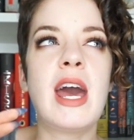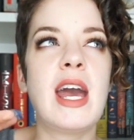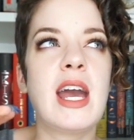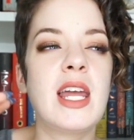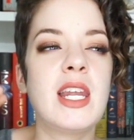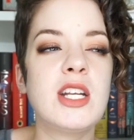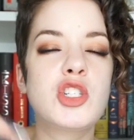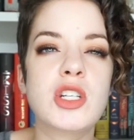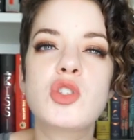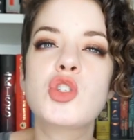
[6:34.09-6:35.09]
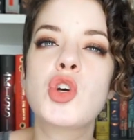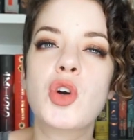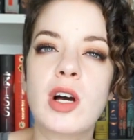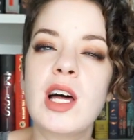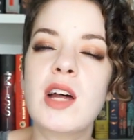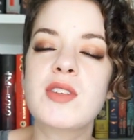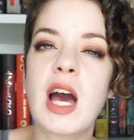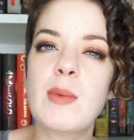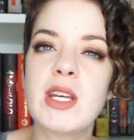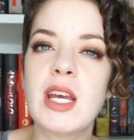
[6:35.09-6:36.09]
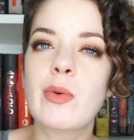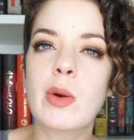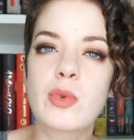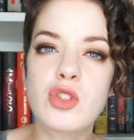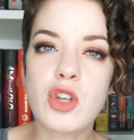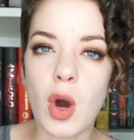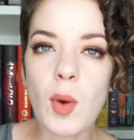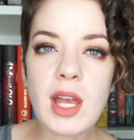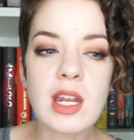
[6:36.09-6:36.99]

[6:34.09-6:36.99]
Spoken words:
And it just took a lot of time to get where it was going.